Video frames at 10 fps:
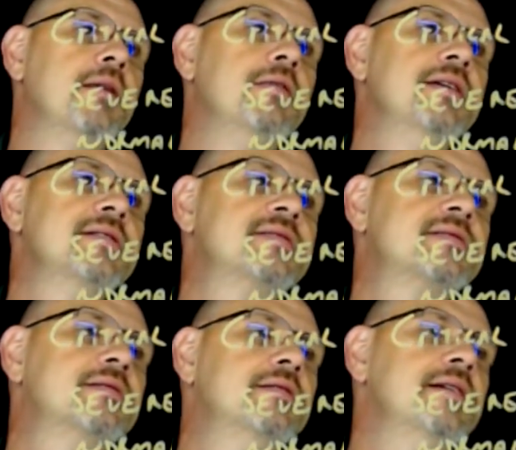
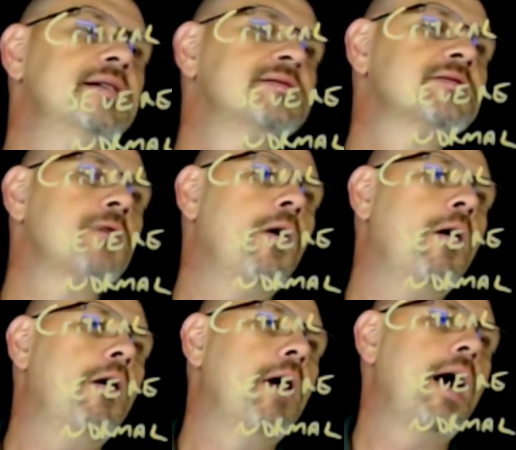these are
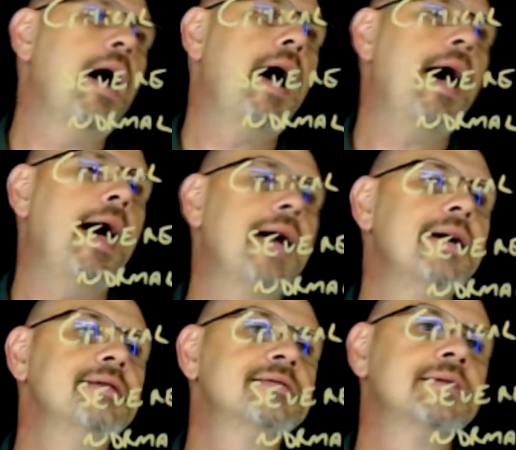all
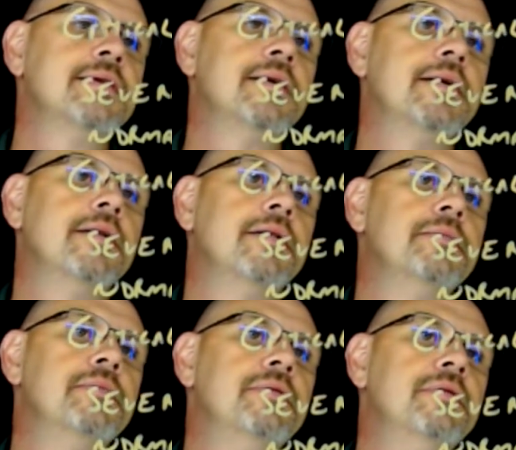highs,
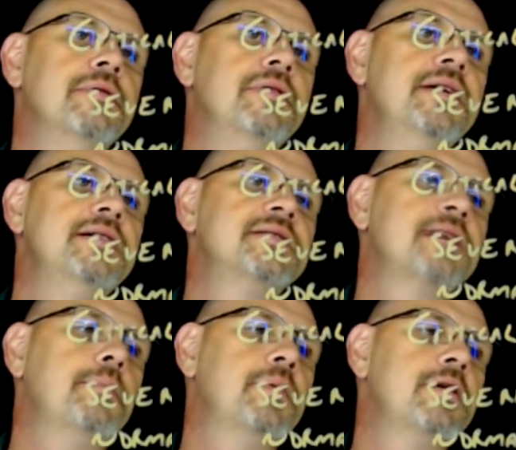these
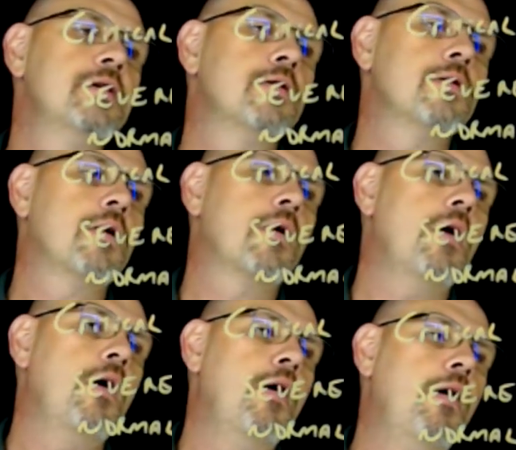up here are
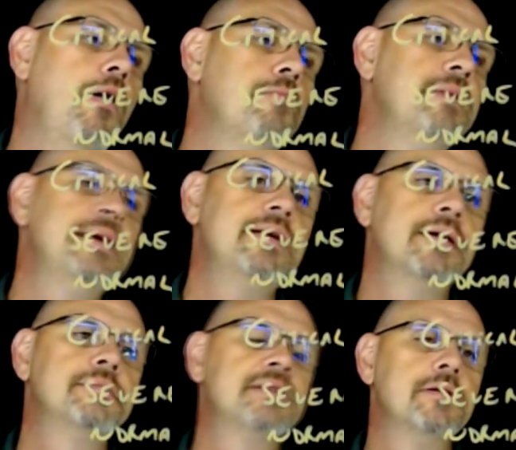all
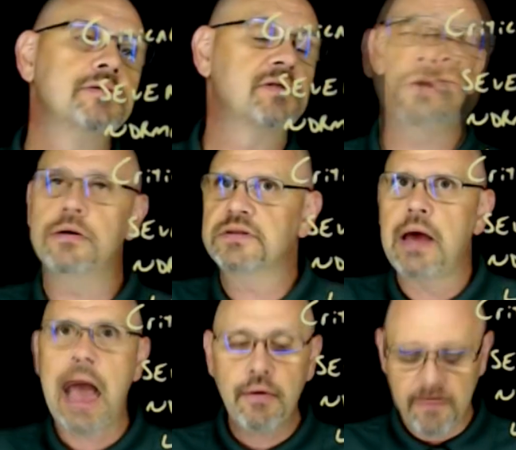mediums, and those are lows.
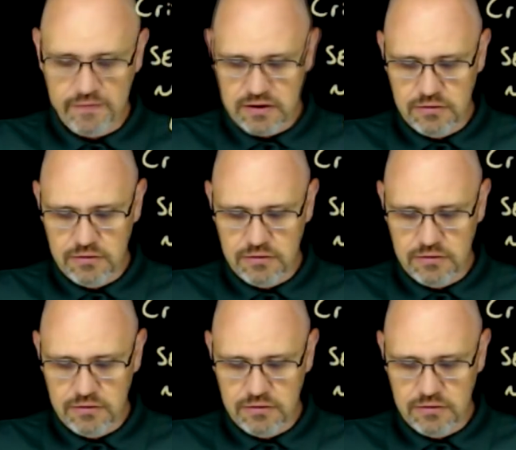However you